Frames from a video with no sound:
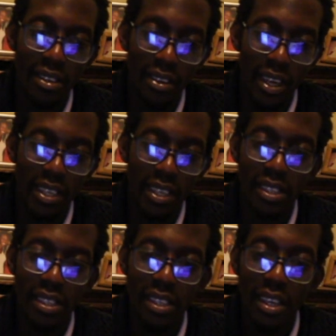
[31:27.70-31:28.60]
Alright.
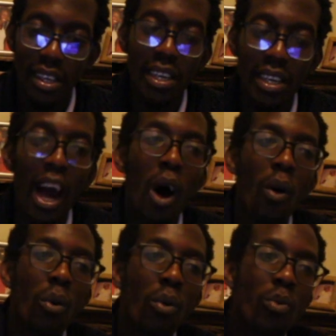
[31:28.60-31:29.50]

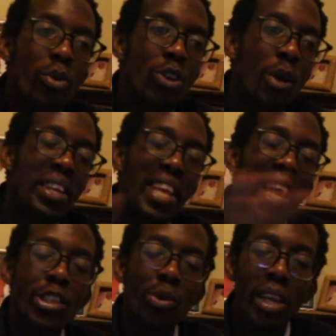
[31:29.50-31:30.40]
Now, we talk about
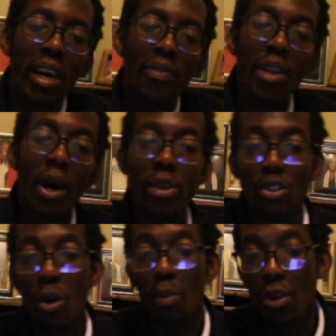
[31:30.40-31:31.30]
natural life. Now it's
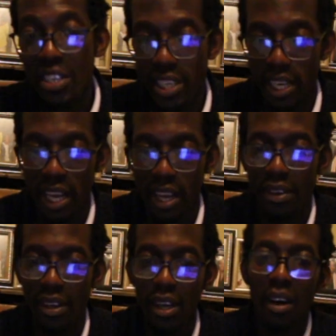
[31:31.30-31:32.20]
commercial life.
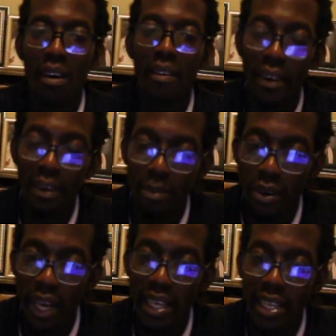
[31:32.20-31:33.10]
Fuck
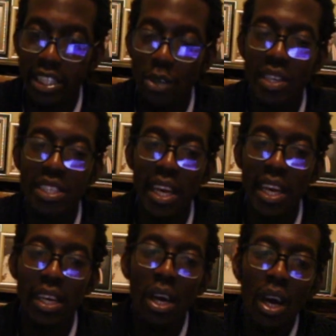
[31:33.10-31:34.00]
morality. We're saying